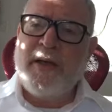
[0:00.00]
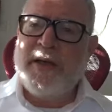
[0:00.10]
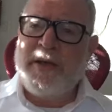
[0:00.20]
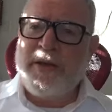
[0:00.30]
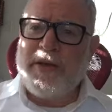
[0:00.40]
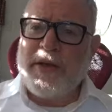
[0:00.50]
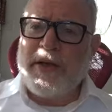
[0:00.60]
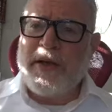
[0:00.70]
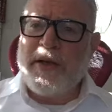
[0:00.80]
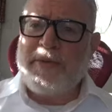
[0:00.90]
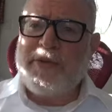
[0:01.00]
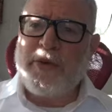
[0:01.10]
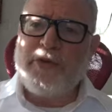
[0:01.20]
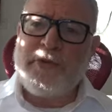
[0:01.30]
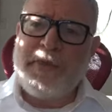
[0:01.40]
you know, the
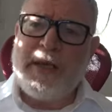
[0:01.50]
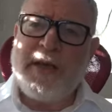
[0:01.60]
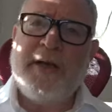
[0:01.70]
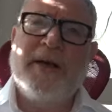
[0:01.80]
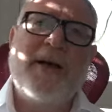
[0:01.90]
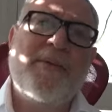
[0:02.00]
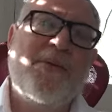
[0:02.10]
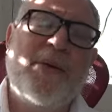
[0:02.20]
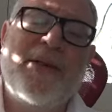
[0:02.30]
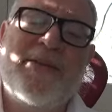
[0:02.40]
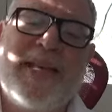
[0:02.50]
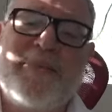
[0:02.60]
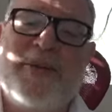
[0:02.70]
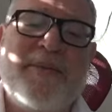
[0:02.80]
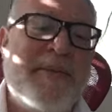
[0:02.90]
social media is one
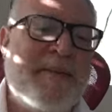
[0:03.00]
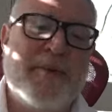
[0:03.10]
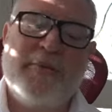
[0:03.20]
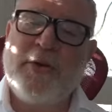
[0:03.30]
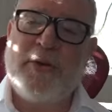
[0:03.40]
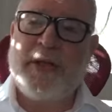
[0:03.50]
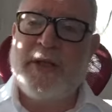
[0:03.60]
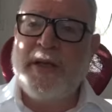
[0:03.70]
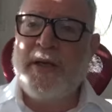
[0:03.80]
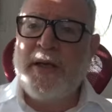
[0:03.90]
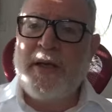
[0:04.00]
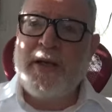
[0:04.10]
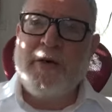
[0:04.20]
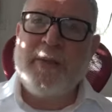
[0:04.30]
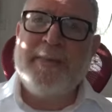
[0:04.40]
example. I mean, people are totally
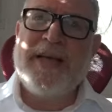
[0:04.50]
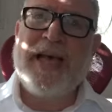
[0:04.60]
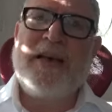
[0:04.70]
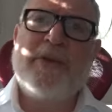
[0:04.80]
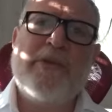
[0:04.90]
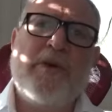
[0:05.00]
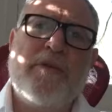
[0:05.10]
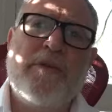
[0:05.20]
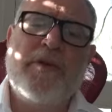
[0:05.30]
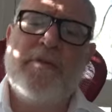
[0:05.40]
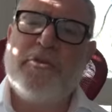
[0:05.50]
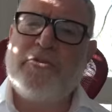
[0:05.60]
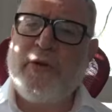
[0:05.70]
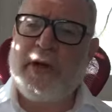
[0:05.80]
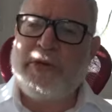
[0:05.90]
going bananas over just
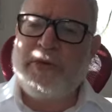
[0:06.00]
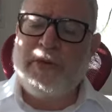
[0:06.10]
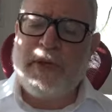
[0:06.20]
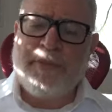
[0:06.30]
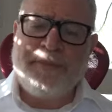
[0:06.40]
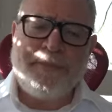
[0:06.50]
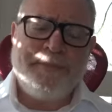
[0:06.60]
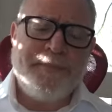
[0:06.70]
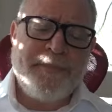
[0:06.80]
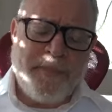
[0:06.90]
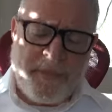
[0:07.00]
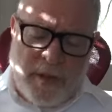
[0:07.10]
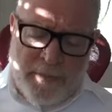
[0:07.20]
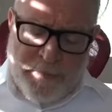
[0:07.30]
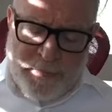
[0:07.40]
trying to
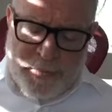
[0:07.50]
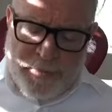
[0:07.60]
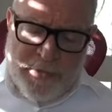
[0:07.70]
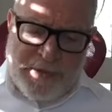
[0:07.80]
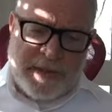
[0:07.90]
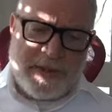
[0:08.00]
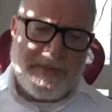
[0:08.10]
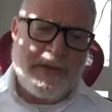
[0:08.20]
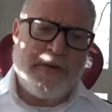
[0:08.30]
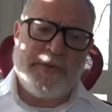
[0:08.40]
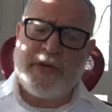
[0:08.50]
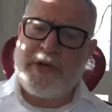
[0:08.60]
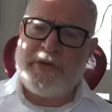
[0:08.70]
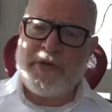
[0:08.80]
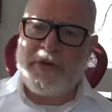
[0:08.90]
present themselves on
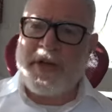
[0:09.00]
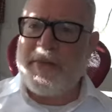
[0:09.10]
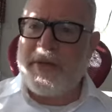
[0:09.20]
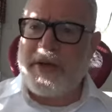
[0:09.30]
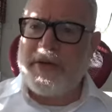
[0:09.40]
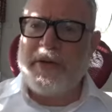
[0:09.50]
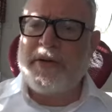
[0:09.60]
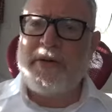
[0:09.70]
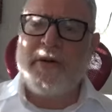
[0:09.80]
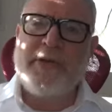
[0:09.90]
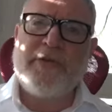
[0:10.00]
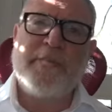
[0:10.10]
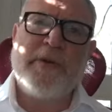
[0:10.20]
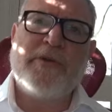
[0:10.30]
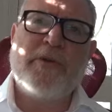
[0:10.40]
Instagram and other all kinds of
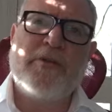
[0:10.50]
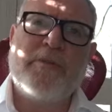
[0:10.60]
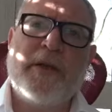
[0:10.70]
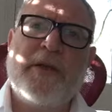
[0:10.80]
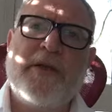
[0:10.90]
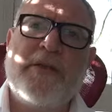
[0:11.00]
social media